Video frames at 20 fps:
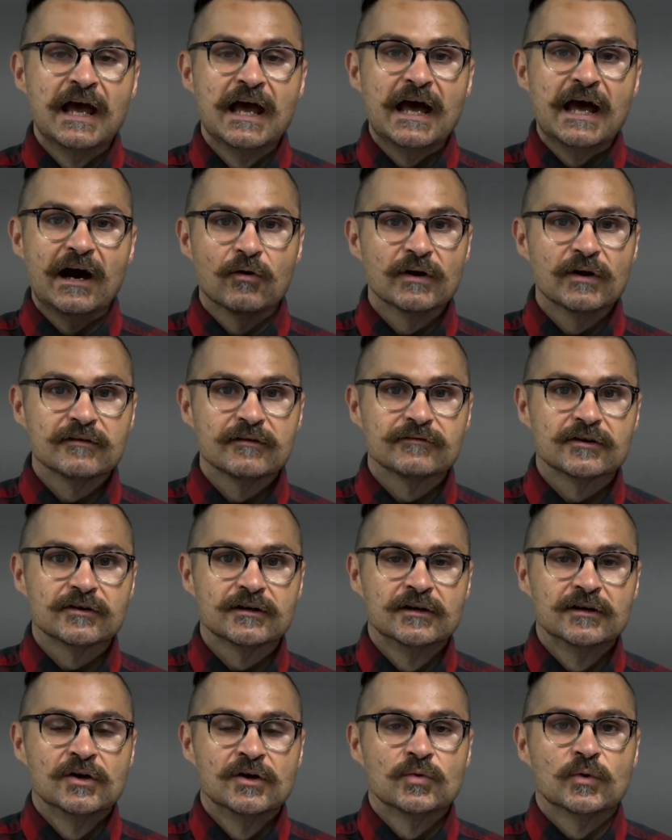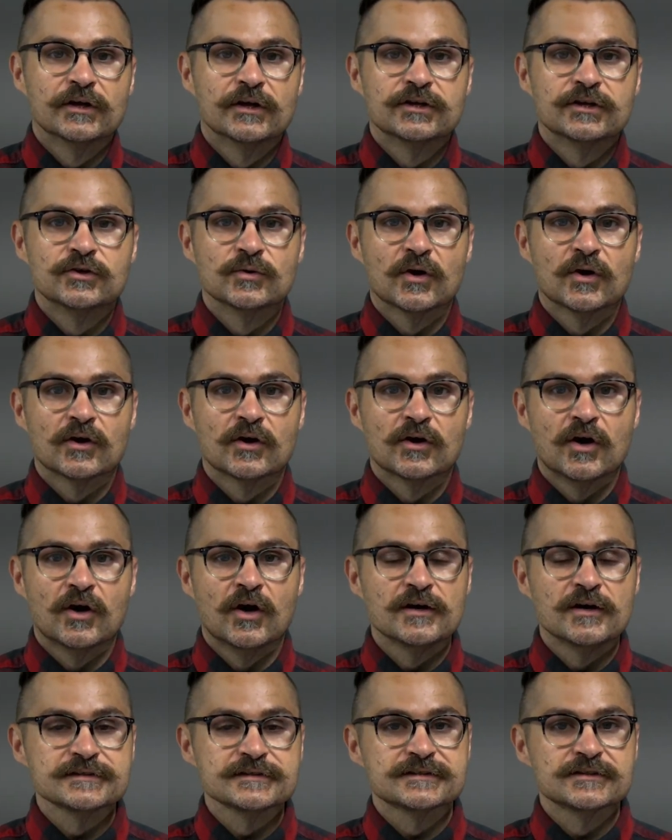However, what you are
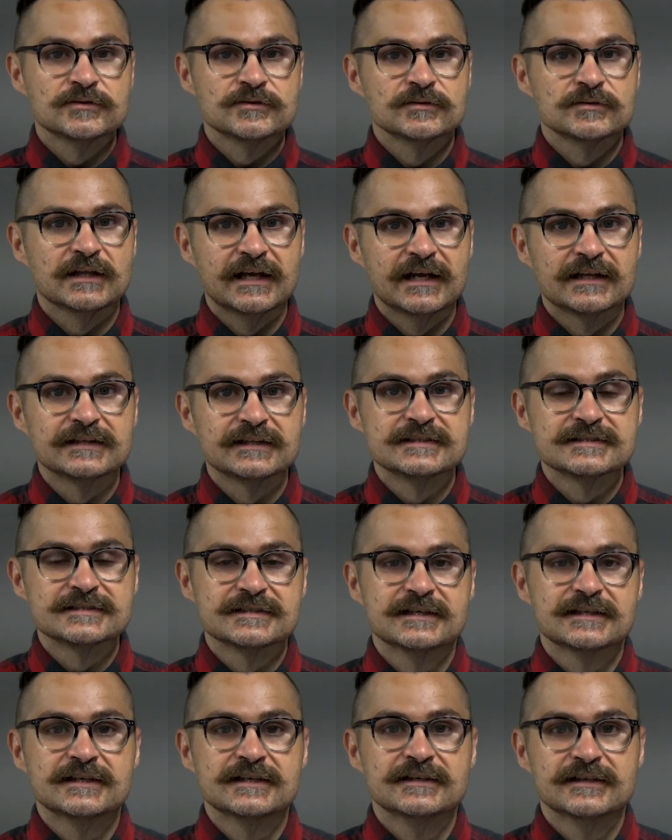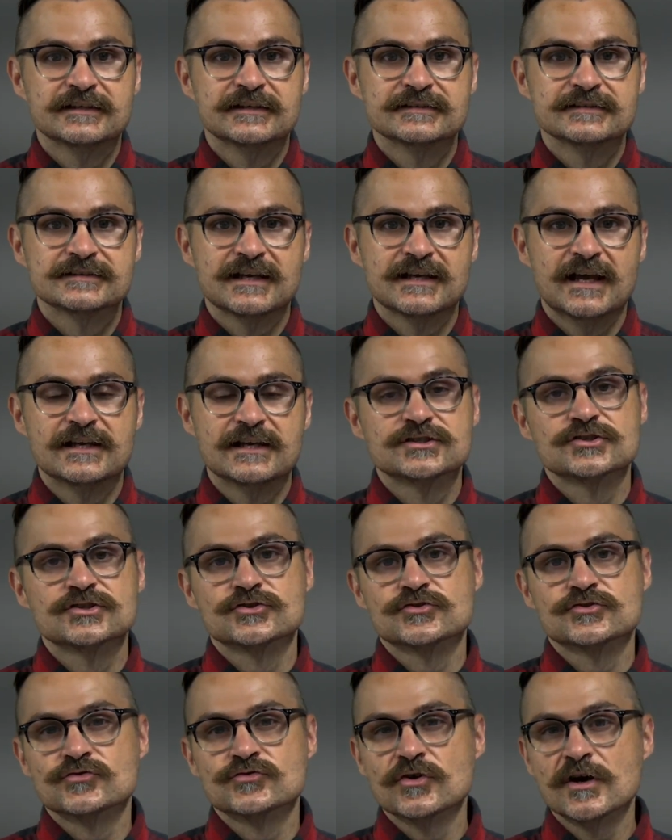also likely seeing is a
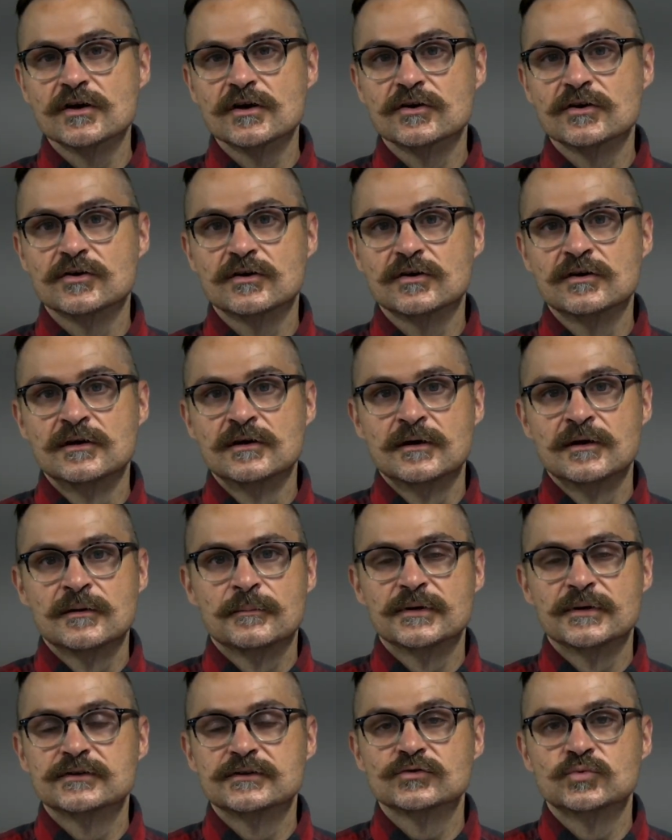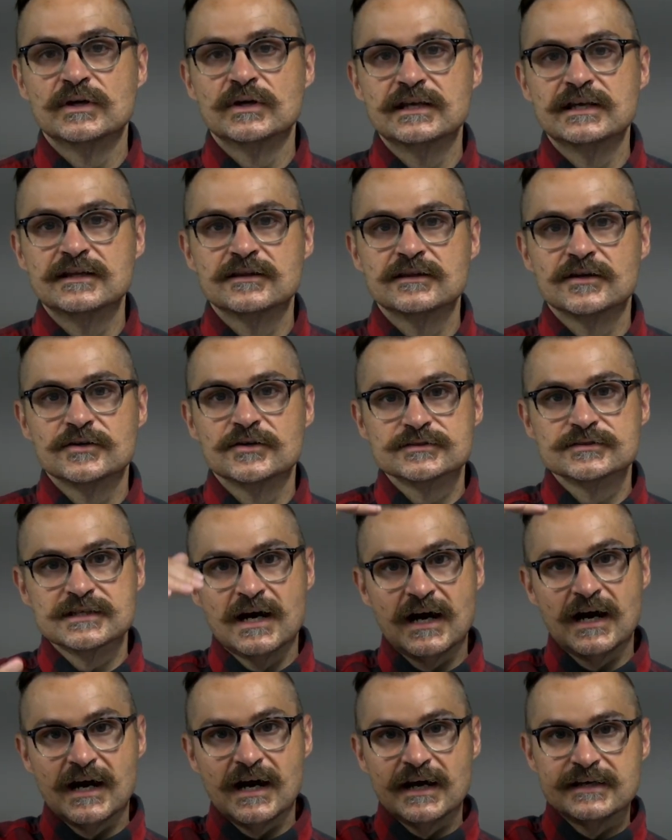struggle between those
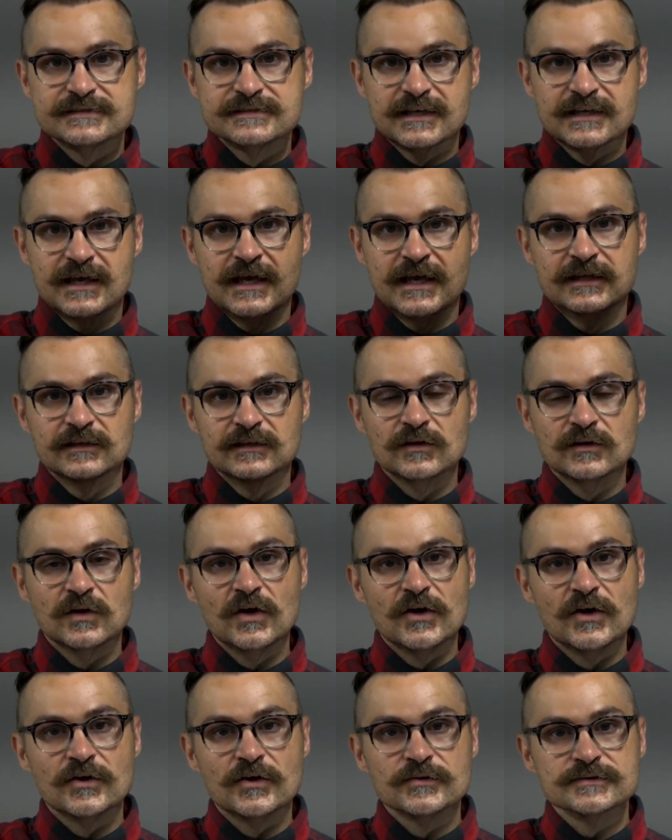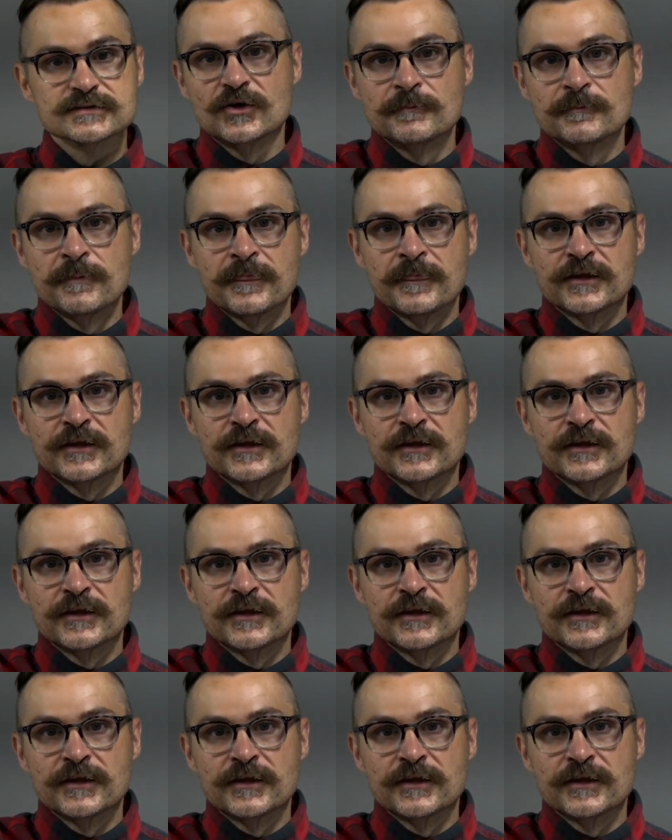highs and lows.